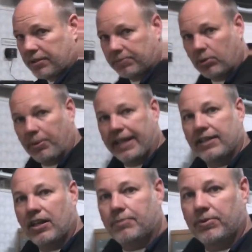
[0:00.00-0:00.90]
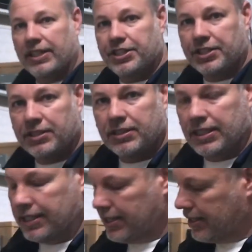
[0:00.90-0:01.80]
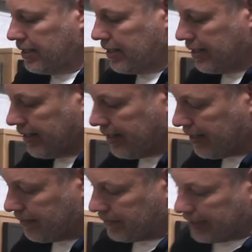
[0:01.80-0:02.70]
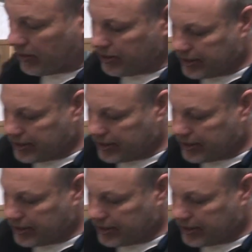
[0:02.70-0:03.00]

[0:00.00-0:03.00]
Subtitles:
the propane operation, and on